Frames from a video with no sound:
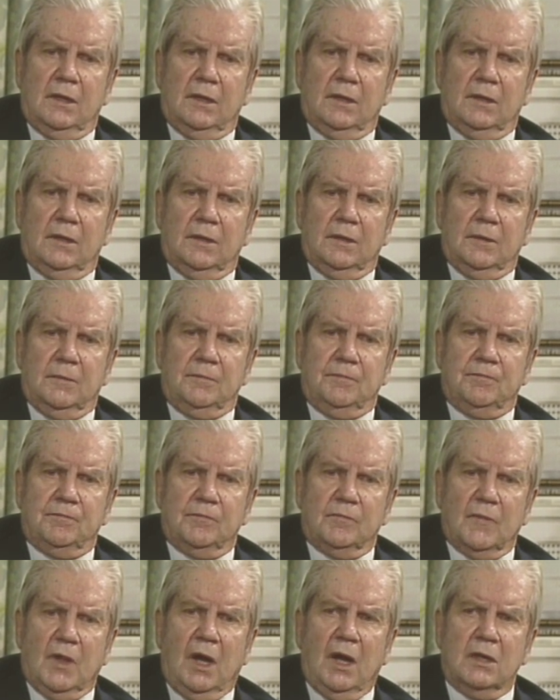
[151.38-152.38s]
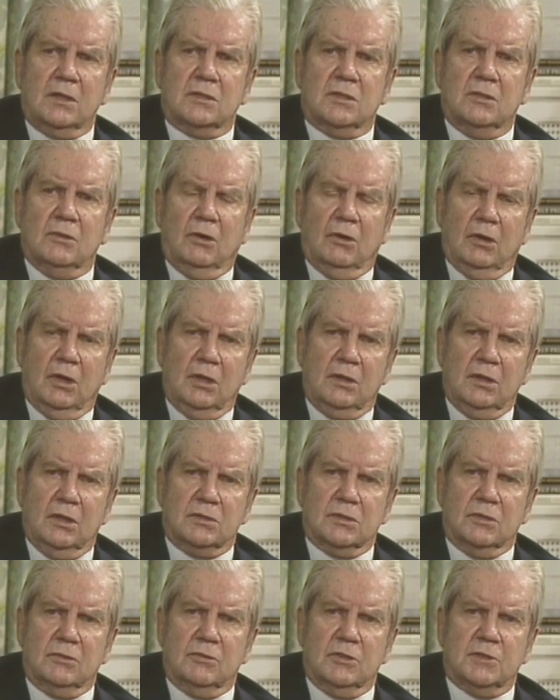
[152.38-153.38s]
uh, I saw it
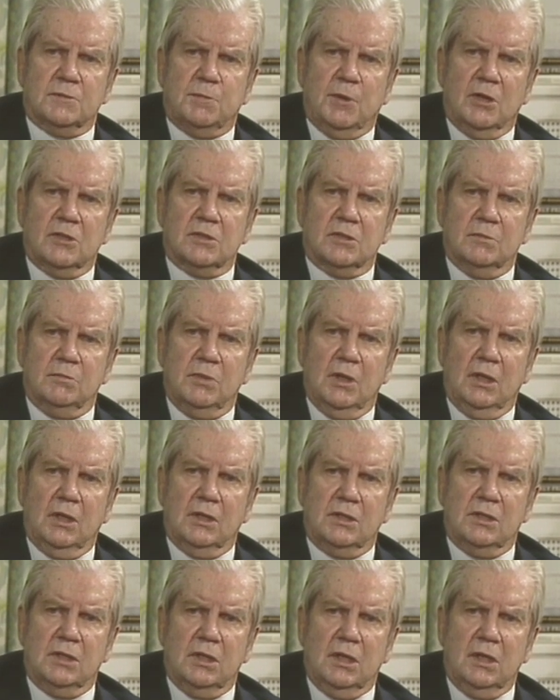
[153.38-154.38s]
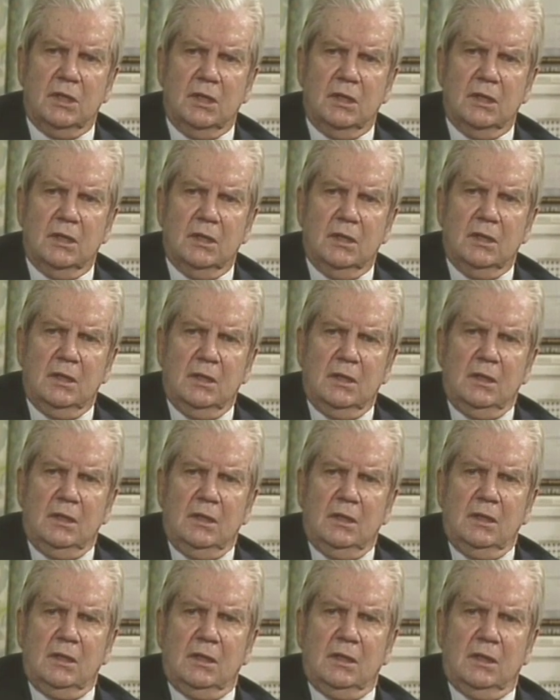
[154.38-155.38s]
as a responsibility
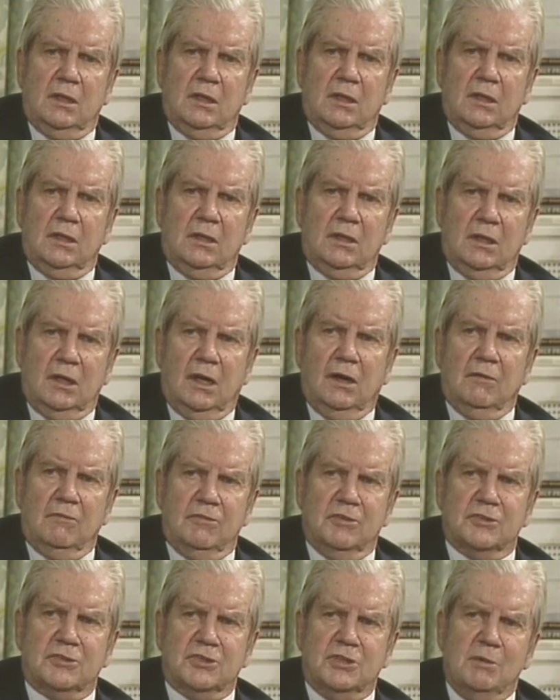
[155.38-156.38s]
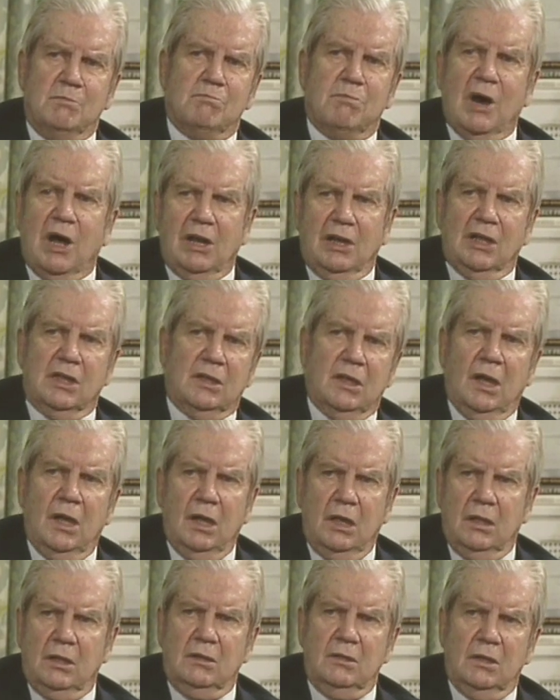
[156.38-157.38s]
uh, of the symbolic
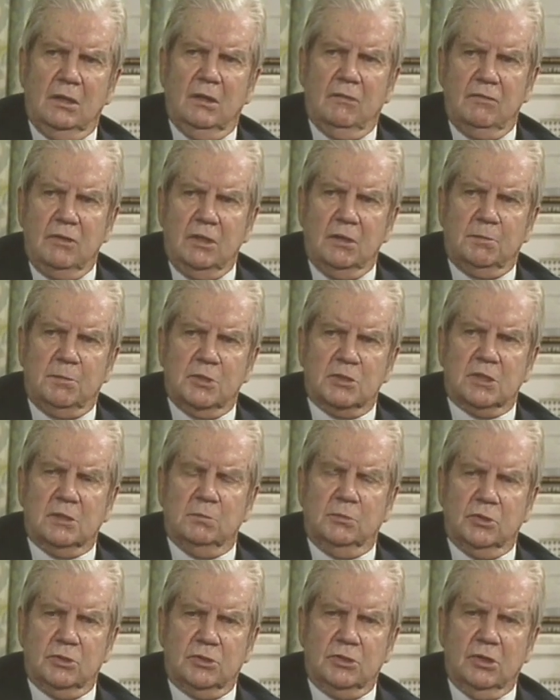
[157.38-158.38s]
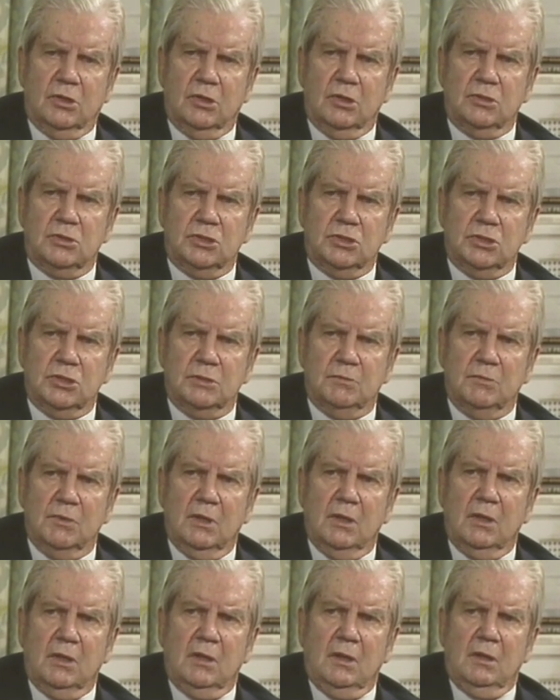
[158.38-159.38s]
head of the Episcopal Church,
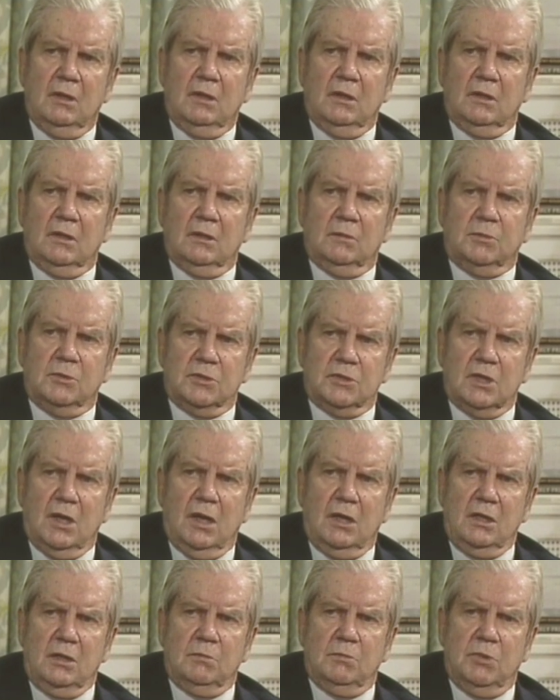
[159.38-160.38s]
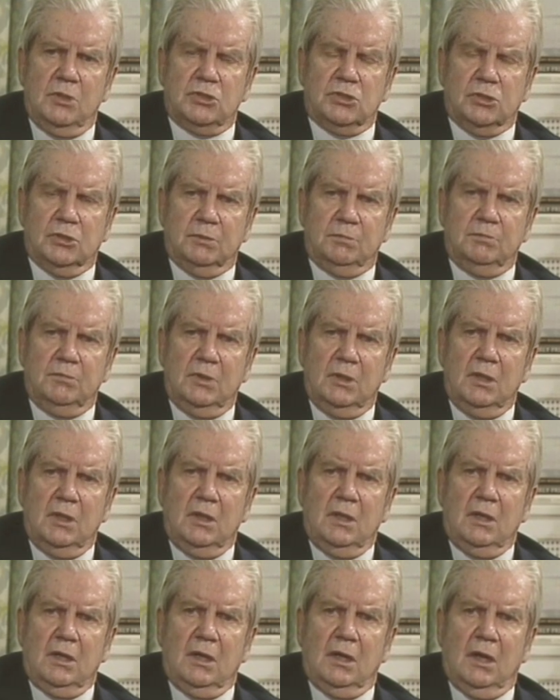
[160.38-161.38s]
the presiding bishop,
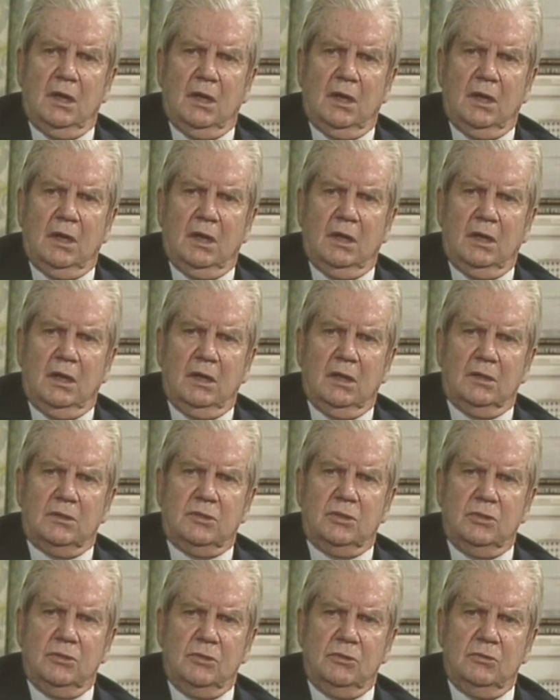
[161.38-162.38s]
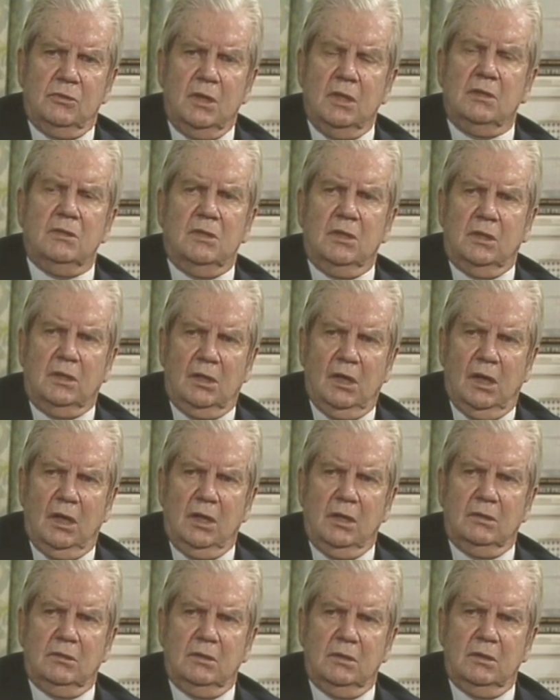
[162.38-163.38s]
to
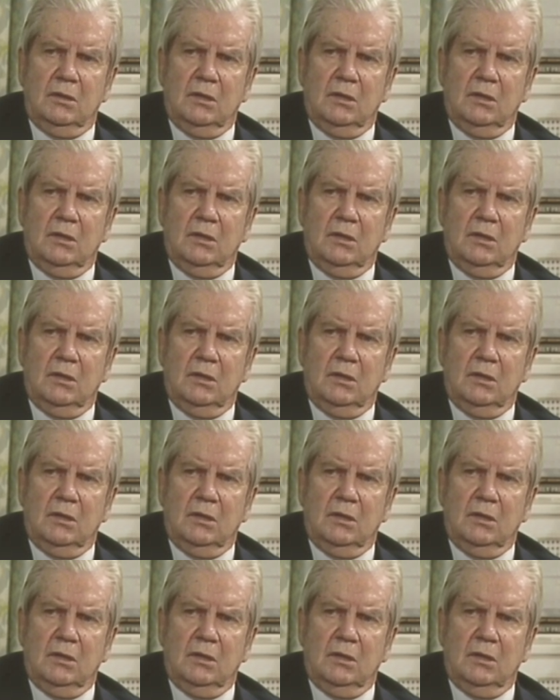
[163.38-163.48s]
indicate